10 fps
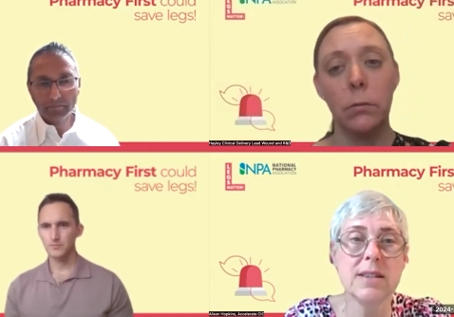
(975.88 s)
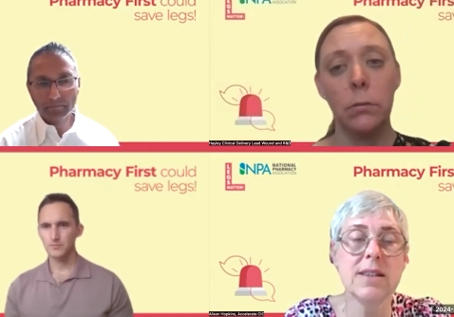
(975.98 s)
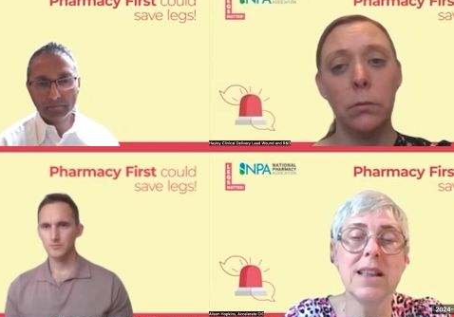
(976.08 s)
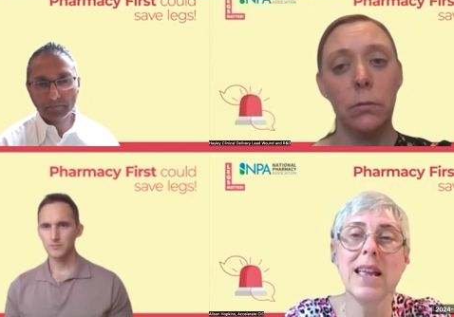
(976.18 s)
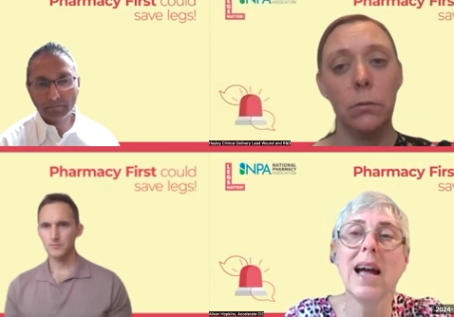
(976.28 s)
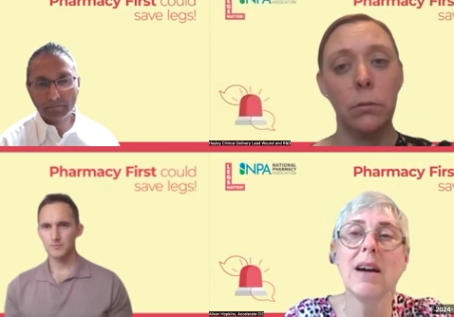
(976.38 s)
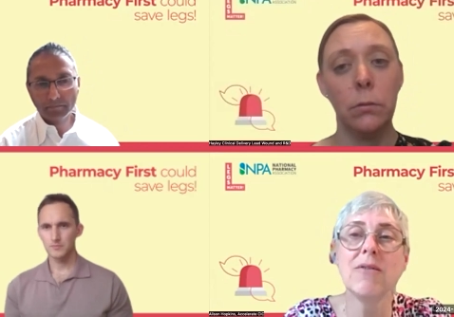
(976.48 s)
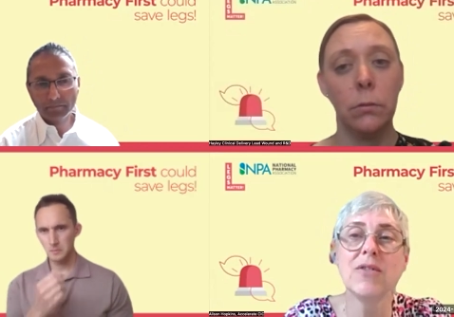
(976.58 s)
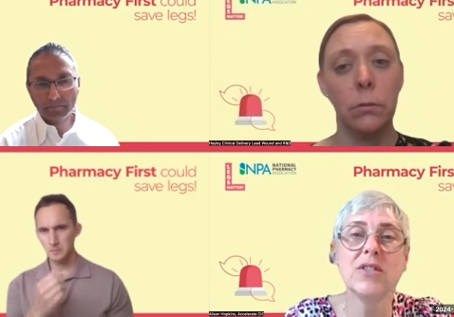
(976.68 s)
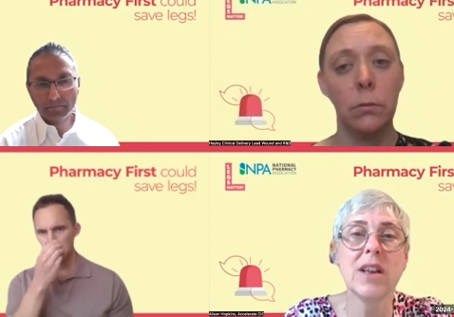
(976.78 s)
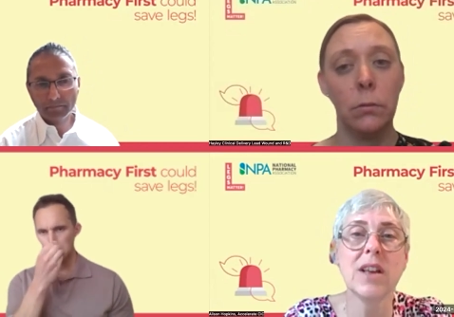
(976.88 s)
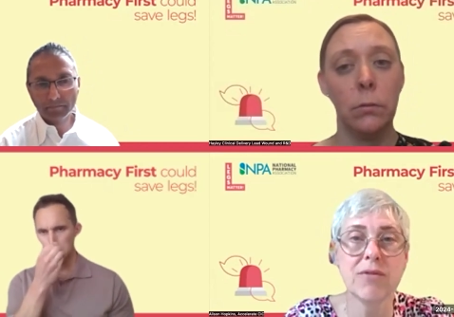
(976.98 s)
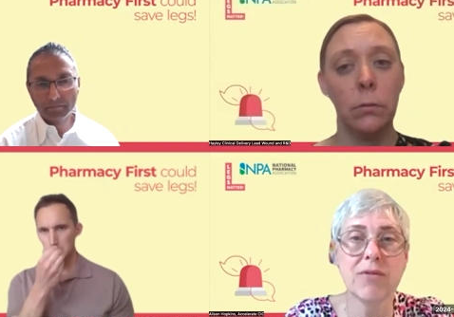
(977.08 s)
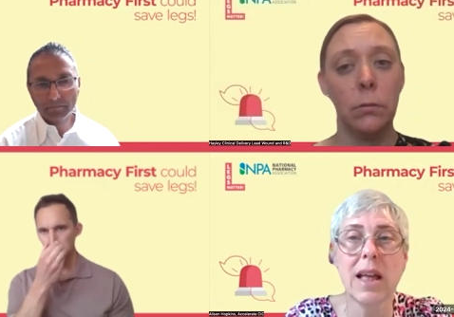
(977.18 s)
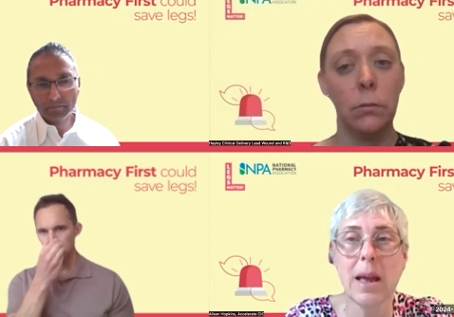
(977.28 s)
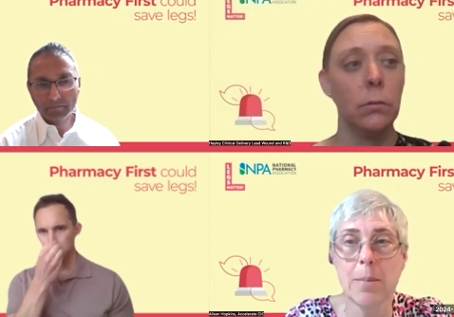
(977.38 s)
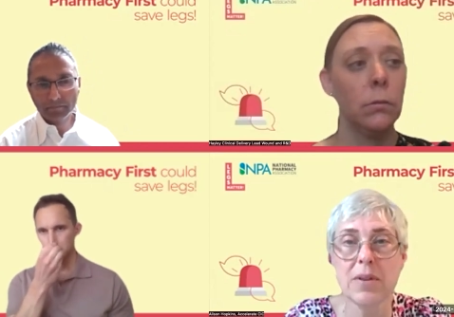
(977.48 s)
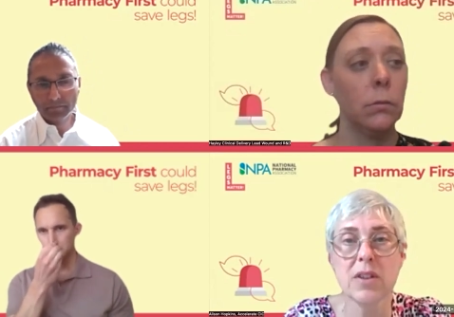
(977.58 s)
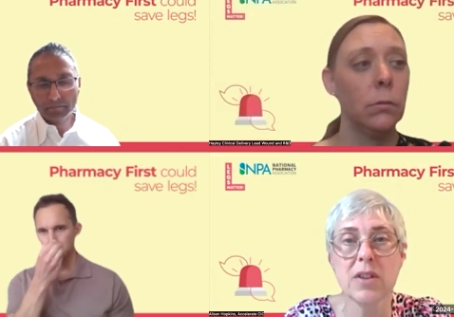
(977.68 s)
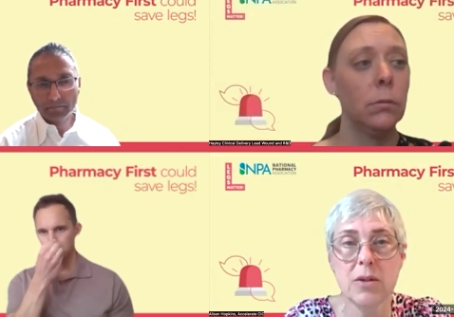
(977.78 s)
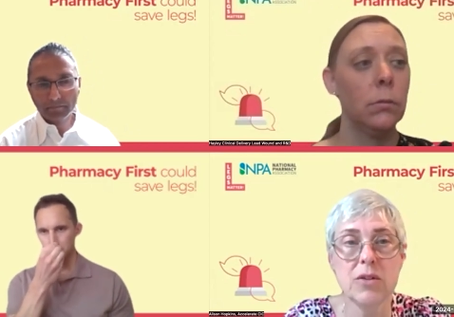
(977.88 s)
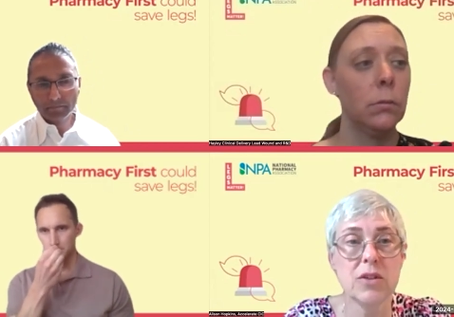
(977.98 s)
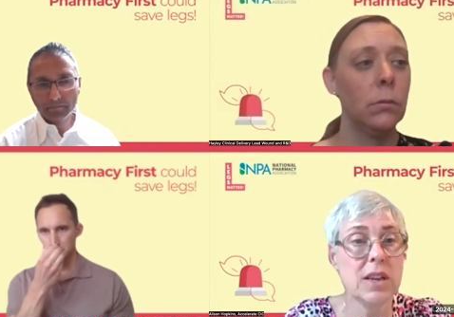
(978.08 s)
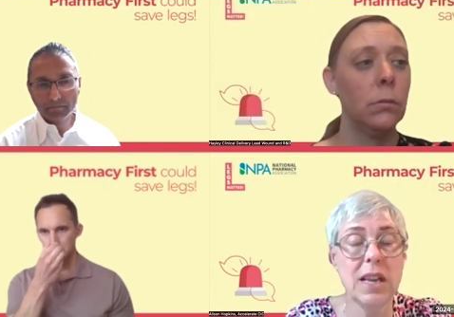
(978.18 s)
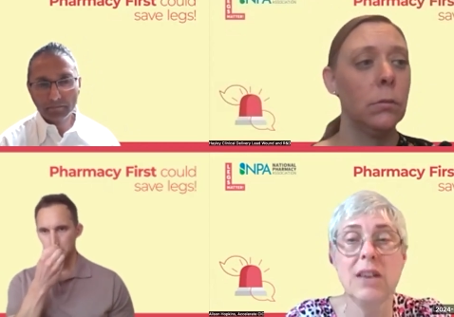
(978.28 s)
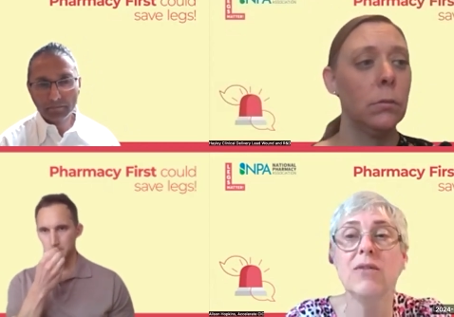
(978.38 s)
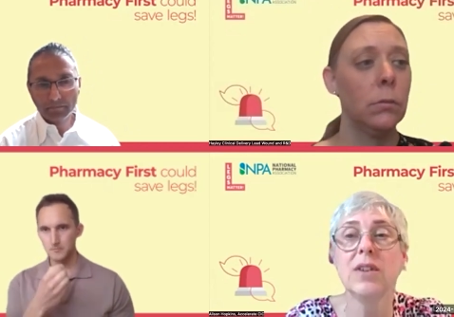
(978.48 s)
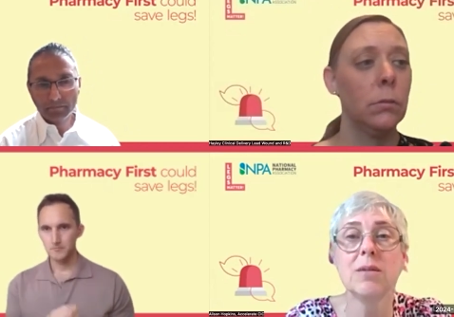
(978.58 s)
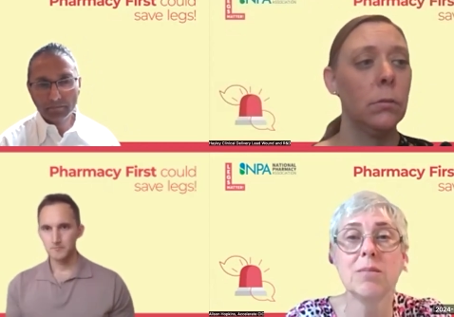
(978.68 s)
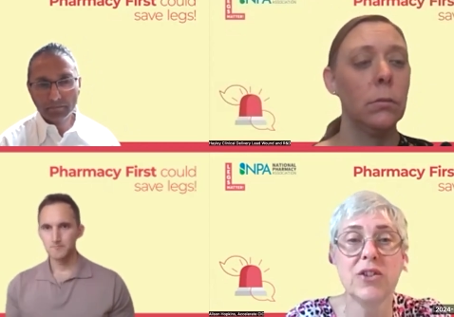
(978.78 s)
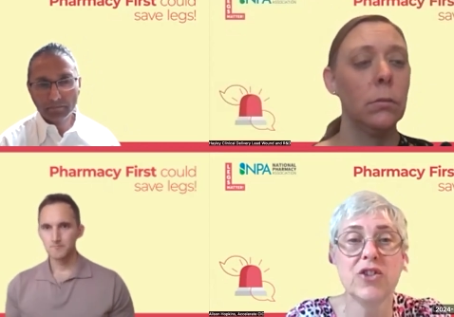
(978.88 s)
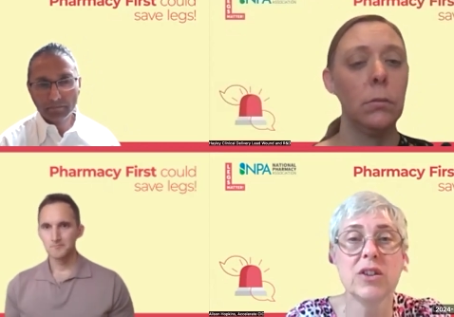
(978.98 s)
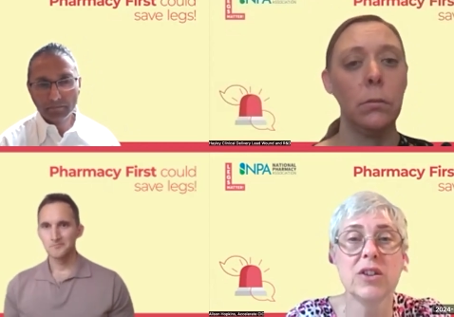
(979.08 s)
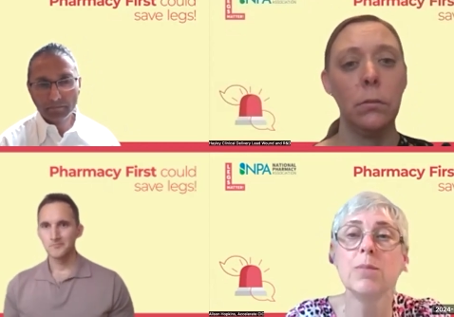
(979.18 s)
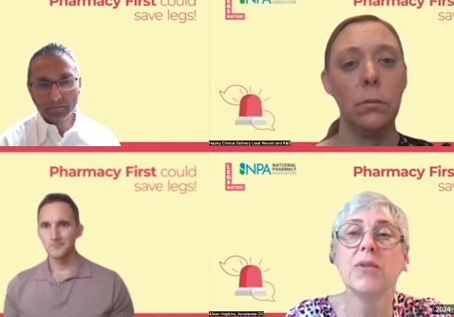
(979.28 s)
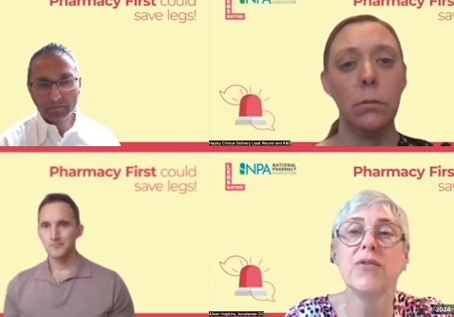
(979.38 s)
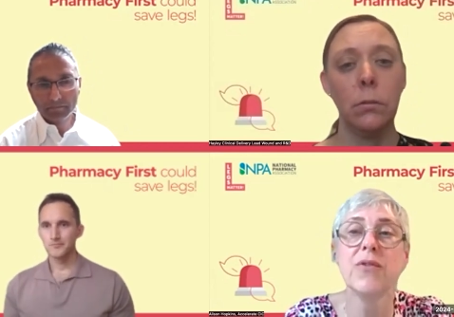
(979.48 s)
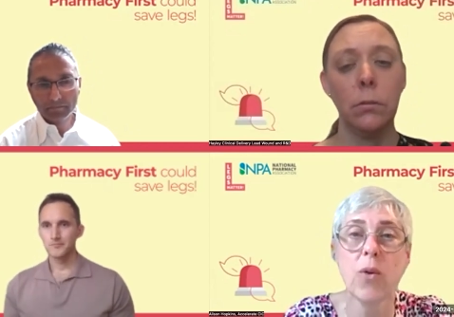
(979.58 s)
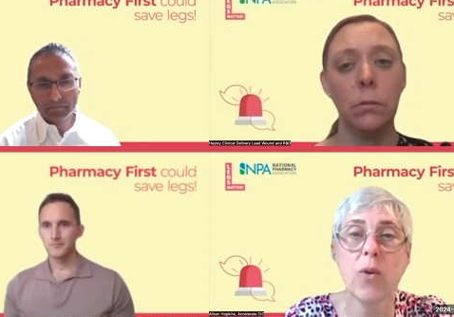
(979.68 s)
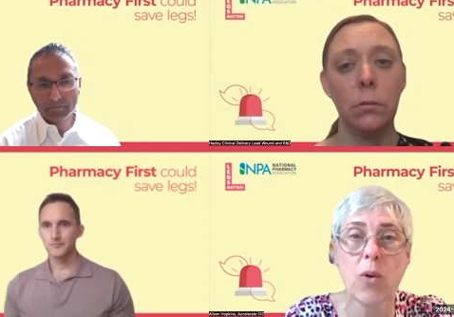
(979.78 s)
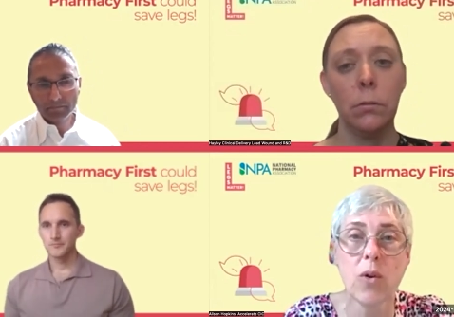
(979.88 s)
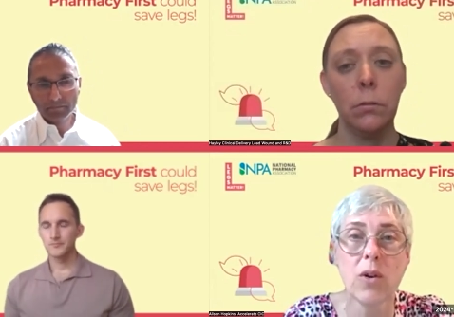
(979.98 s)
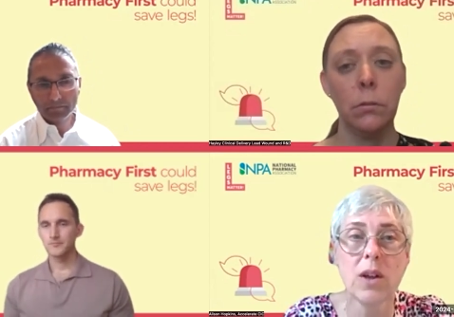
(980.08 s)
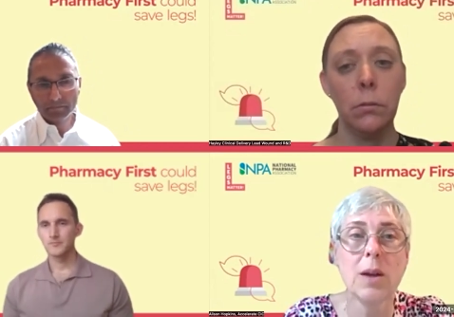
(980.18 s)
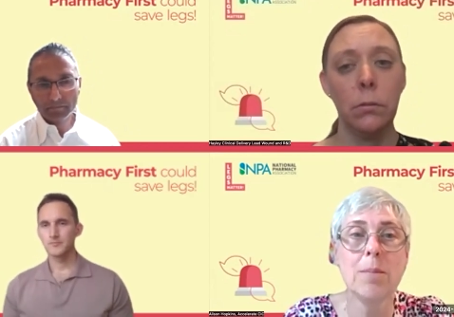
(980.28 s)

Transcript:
Speaker 1: and they have several episodes and even admissions before